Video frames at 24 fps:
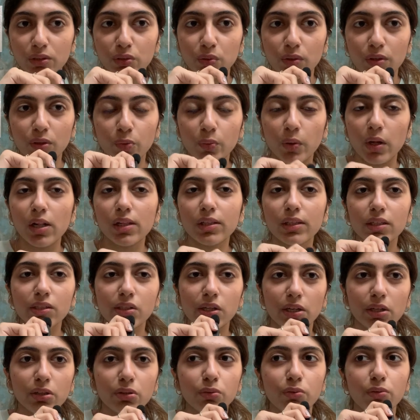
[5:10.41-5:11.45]
So in 12th I
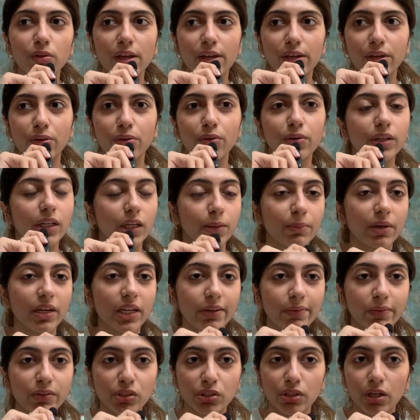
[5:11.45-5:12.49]
started to, like, take my
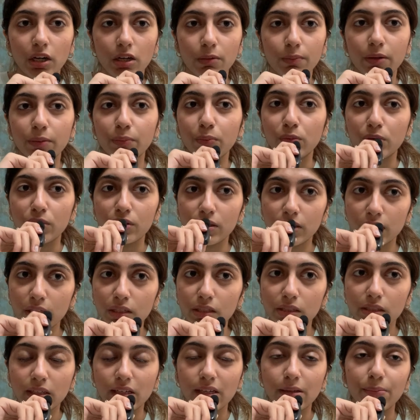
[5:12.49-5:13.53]
revision a little bit more
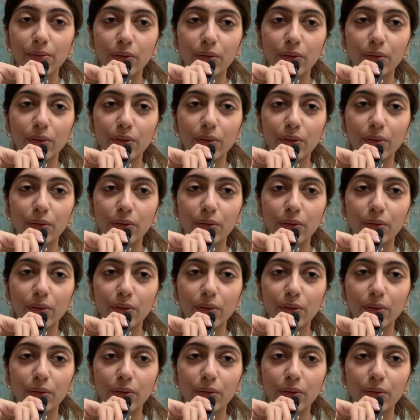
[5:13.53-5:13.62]
seriously,